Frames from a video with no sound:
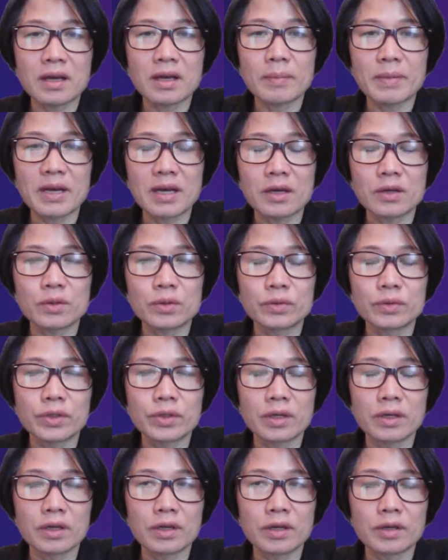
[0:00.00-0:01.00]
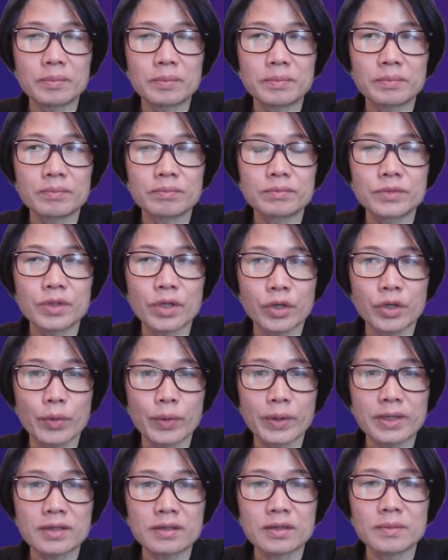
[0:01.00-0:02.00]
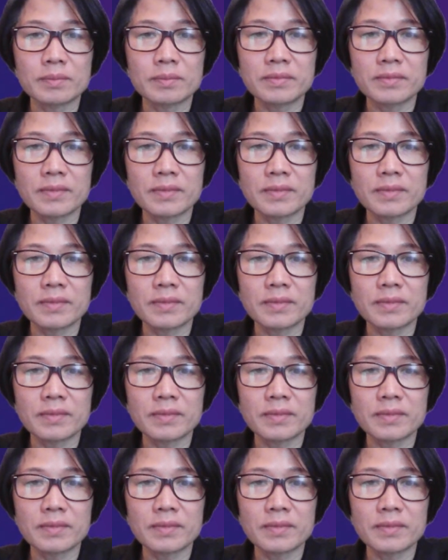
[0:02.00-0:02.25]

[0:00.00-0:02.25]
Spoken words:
about the curriculum